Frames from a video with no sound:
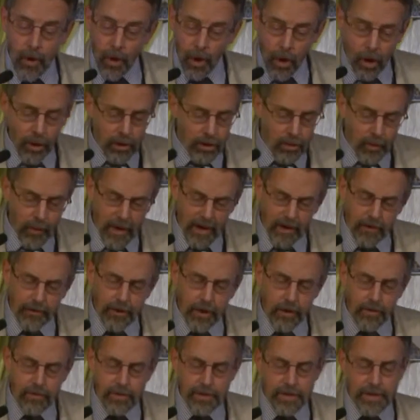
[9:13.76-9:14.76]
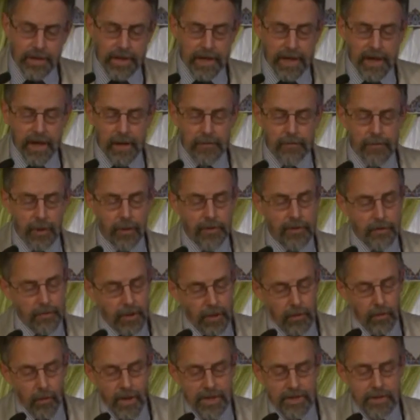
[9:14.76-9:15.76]
All are well known today, both
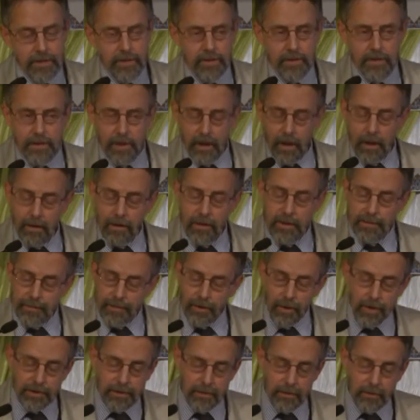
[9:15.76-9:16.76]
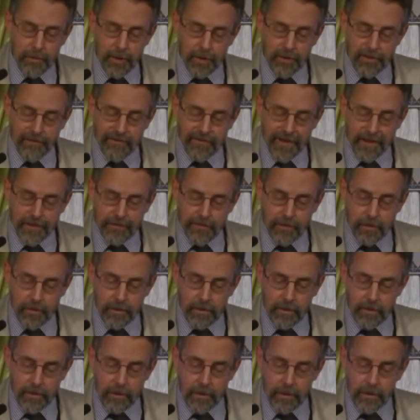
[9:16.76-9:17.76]
among Western scholars, but also among the
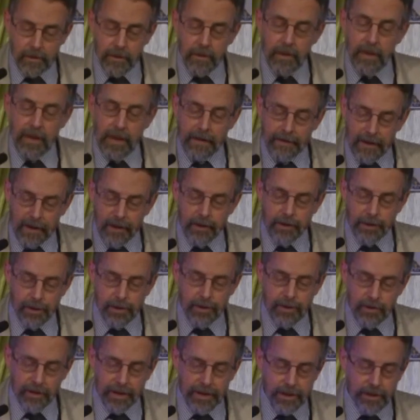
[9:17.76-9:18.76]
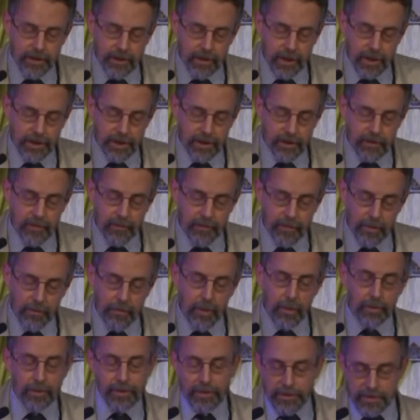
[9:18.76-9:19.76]
faithful, and they are usually adjudged to have
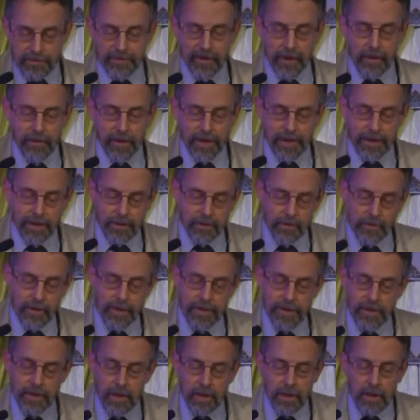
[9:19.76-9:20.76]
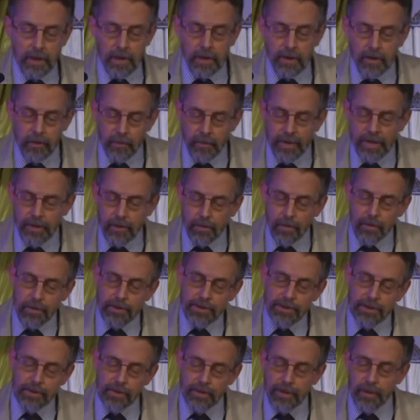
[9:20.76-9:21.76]
promoted, to varying degrees,
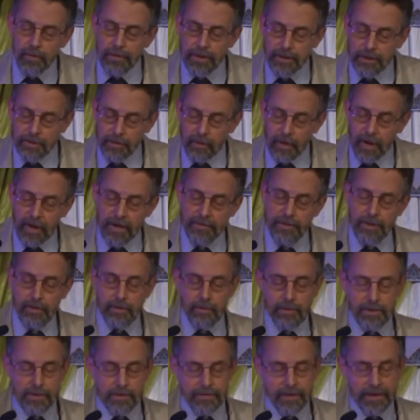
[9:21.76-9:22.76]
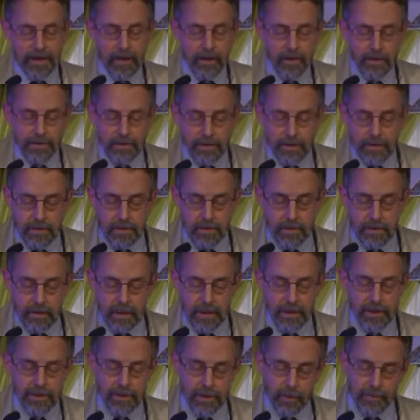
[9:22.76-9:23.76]
recourse to human-derived tools of analysis
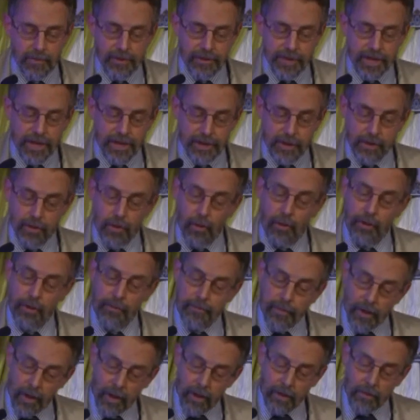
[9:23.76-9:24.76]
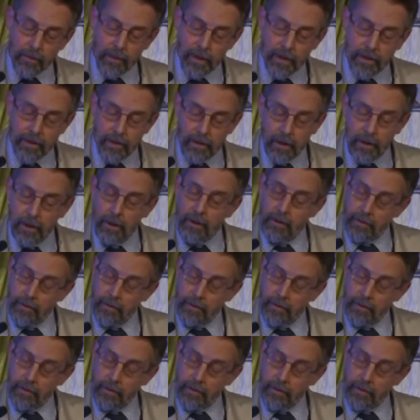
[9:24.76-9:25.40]
and interpretation on a par with,